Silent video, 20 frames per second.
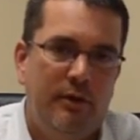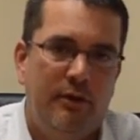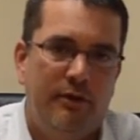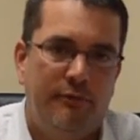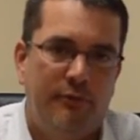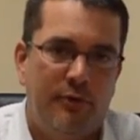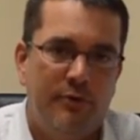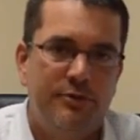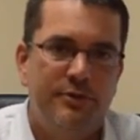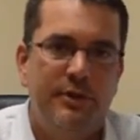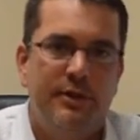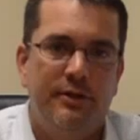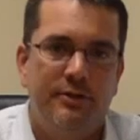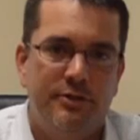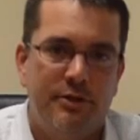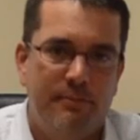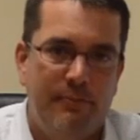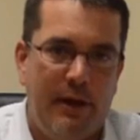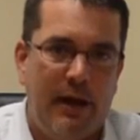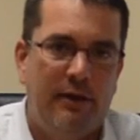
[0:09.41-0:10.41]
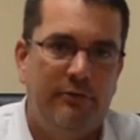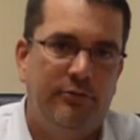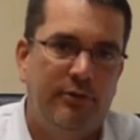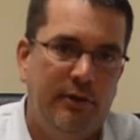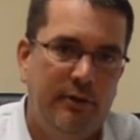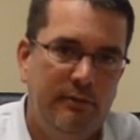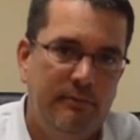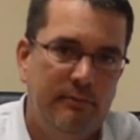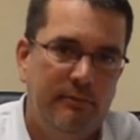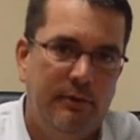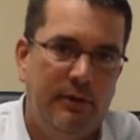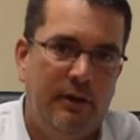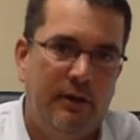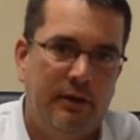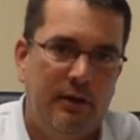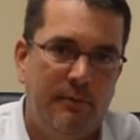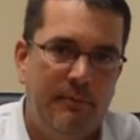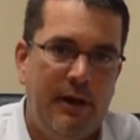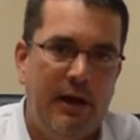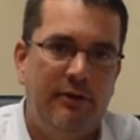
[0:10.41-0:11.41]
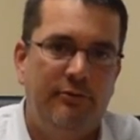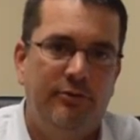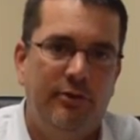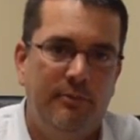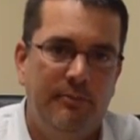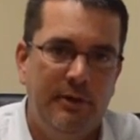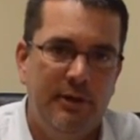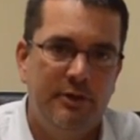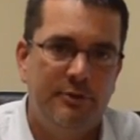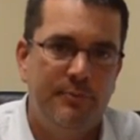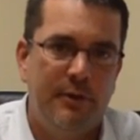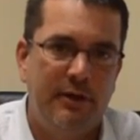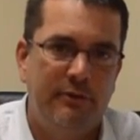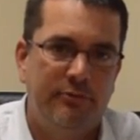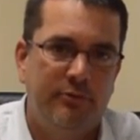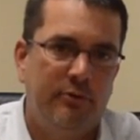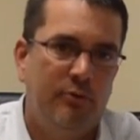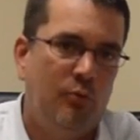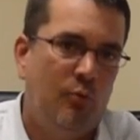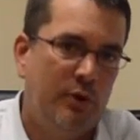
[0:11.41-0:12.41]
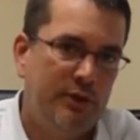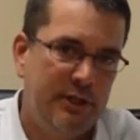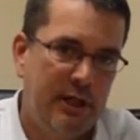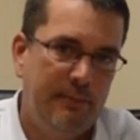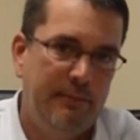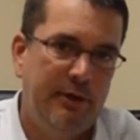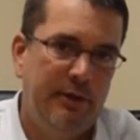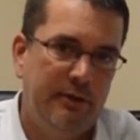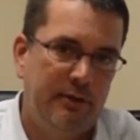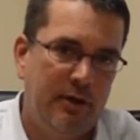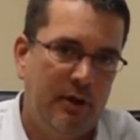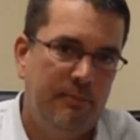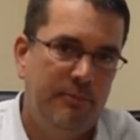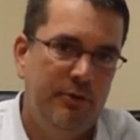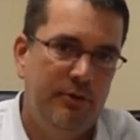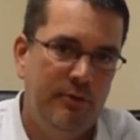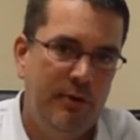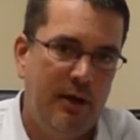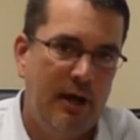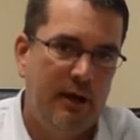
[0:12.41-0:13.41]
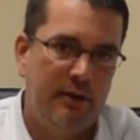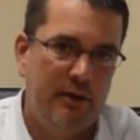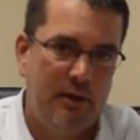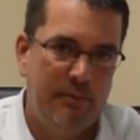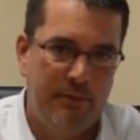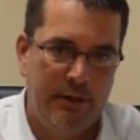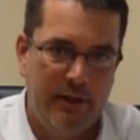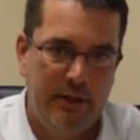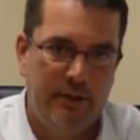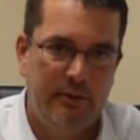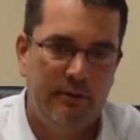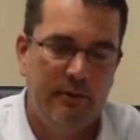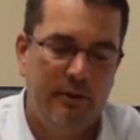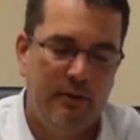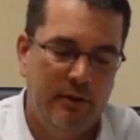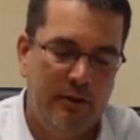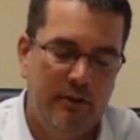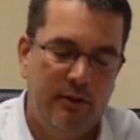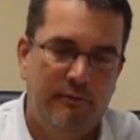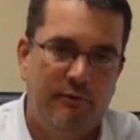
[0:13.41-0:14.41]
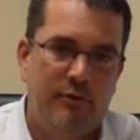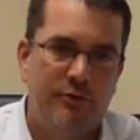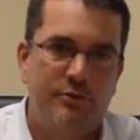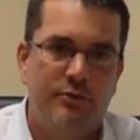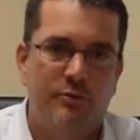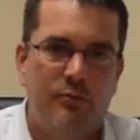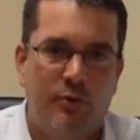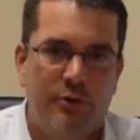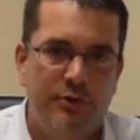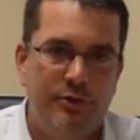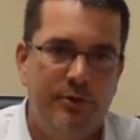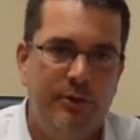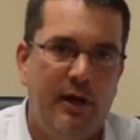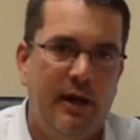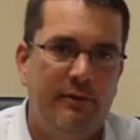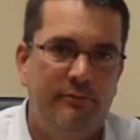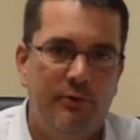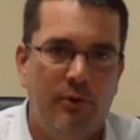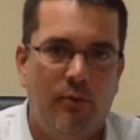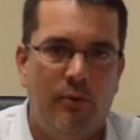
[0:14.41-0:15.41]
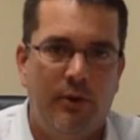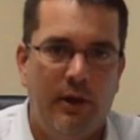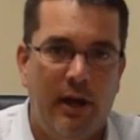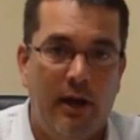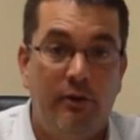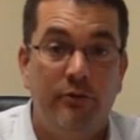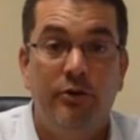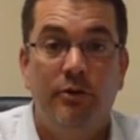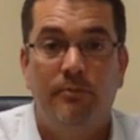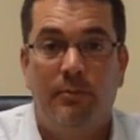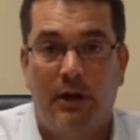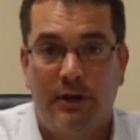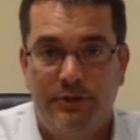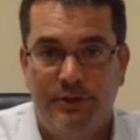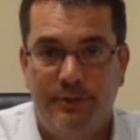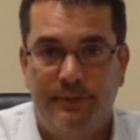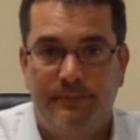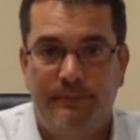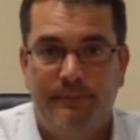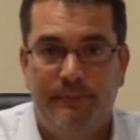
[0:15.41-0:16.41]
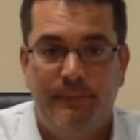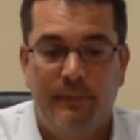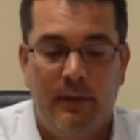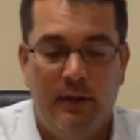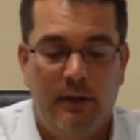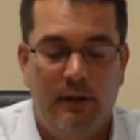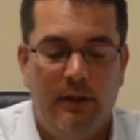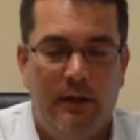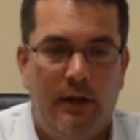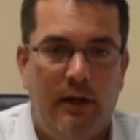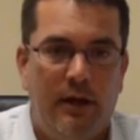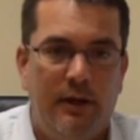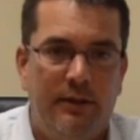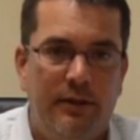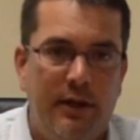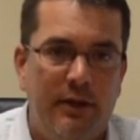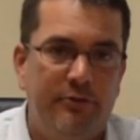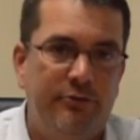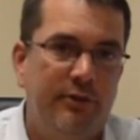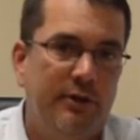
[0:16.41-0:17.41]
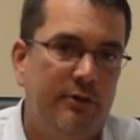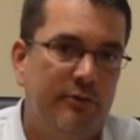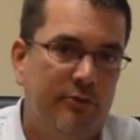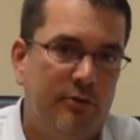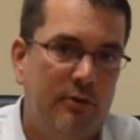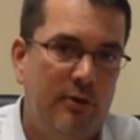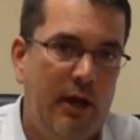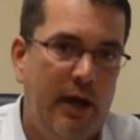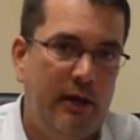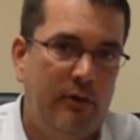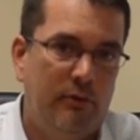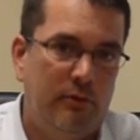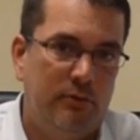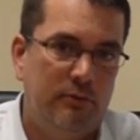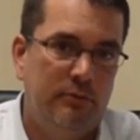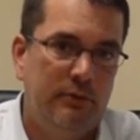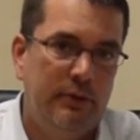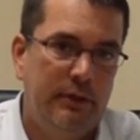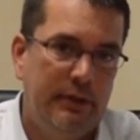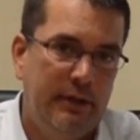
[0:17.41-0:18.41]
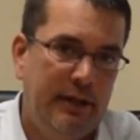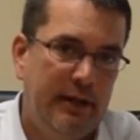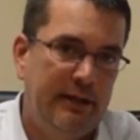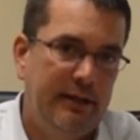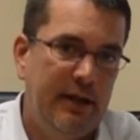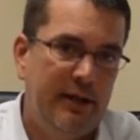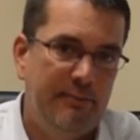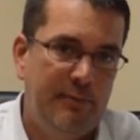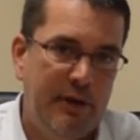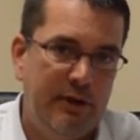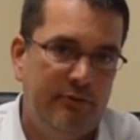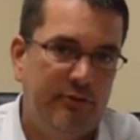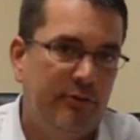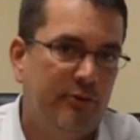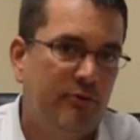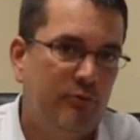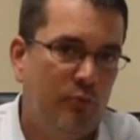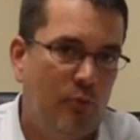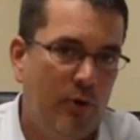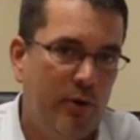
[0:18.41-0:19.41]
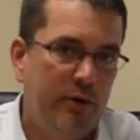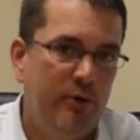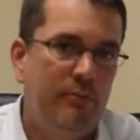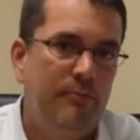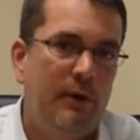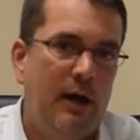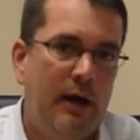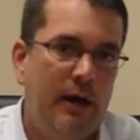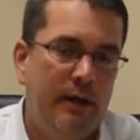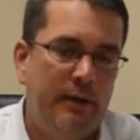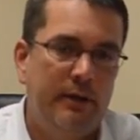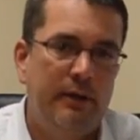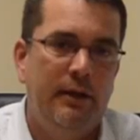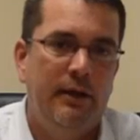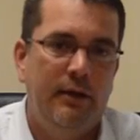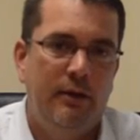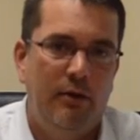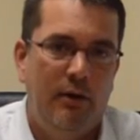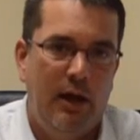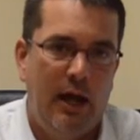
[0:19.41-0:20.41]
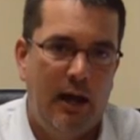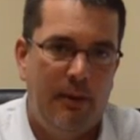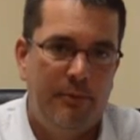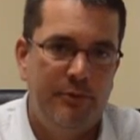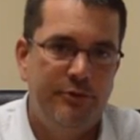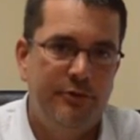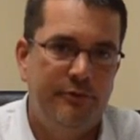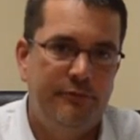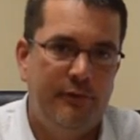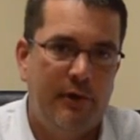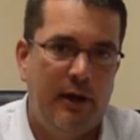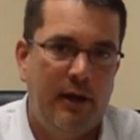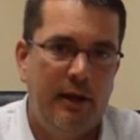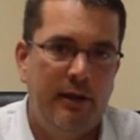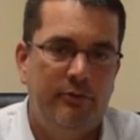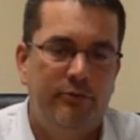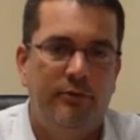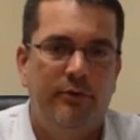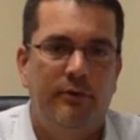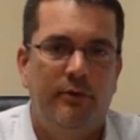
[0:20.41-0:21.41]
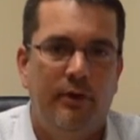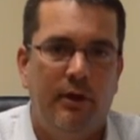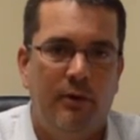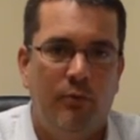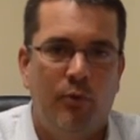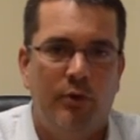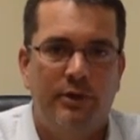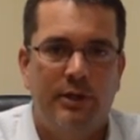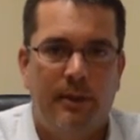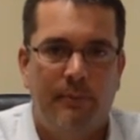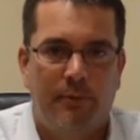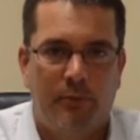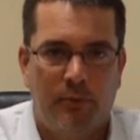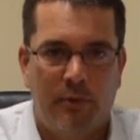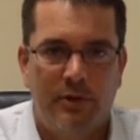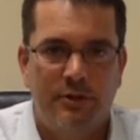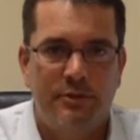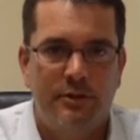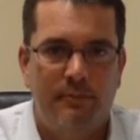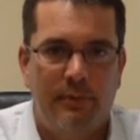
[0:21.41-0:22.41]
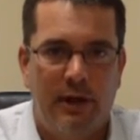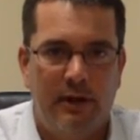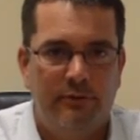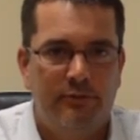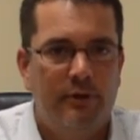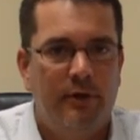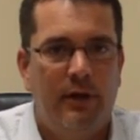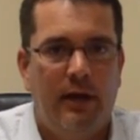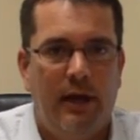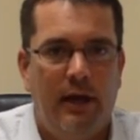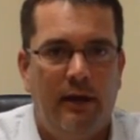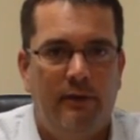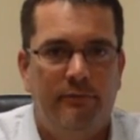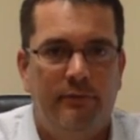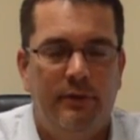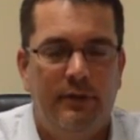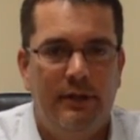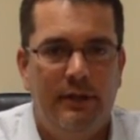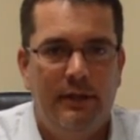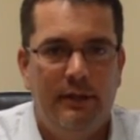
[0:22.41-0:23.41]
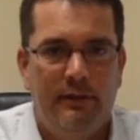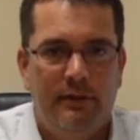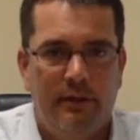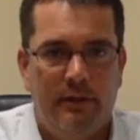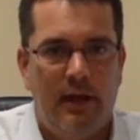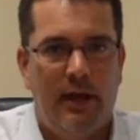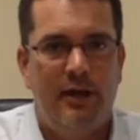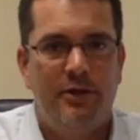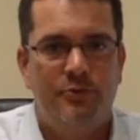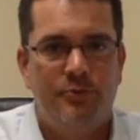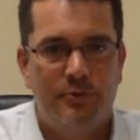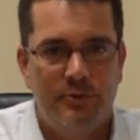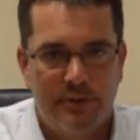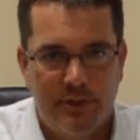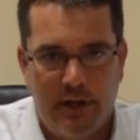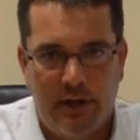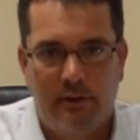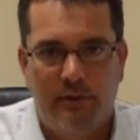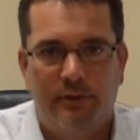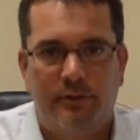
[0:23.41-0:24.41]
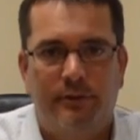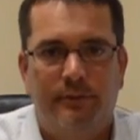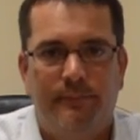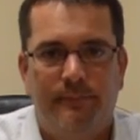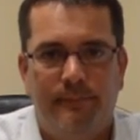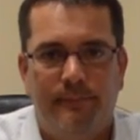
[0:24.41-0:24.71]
The first thing is capacity. Capacity means basically what type of income you got coming in versus what you have going out, your budget. The next thing is collateral, and that basically is what you're buying, how much you're financing, and what type of risk the bank's going to have. The last one's character.